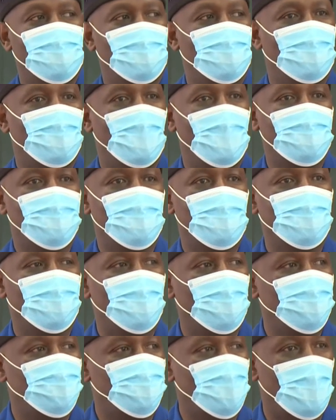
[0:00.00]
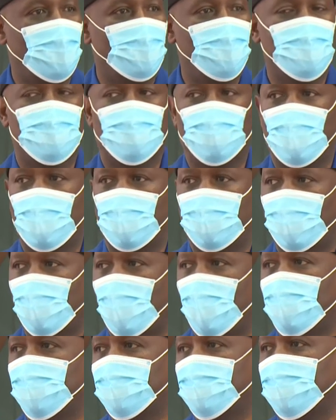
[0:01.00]
my simple job is to
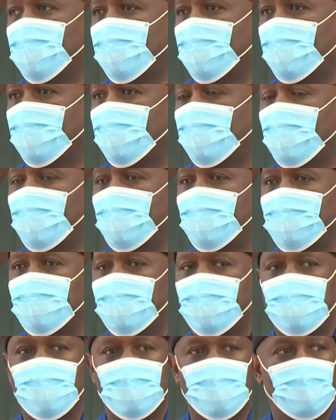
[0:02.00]
enforce there's